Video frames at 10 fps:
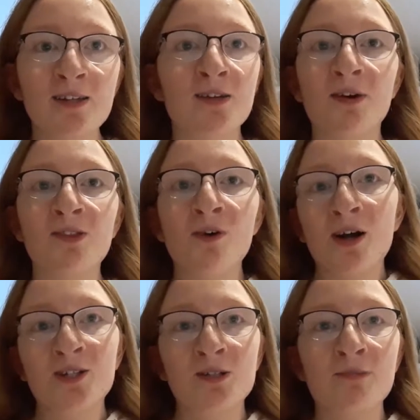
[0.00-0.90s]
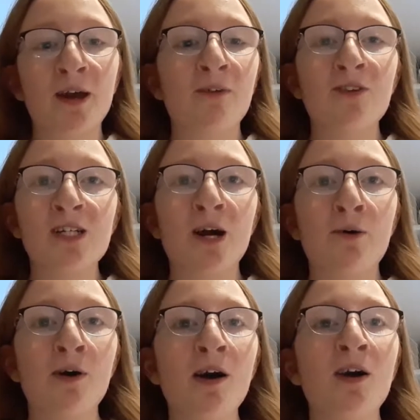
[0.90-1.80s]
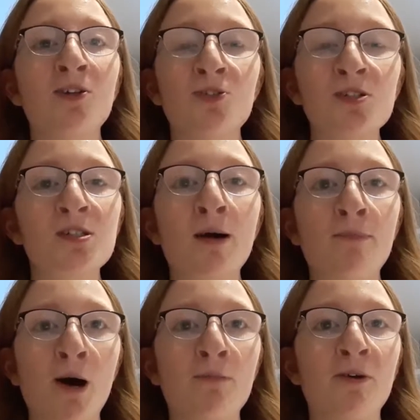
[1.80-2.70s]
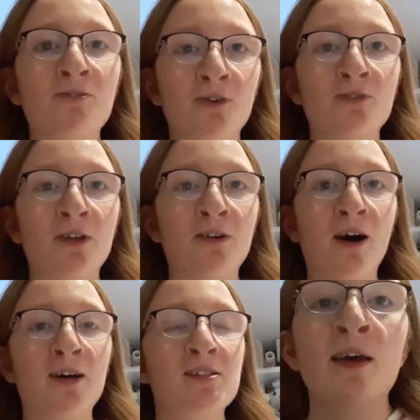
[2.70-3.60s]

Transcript: so I thought I'd just make a video just about my foot for you guys.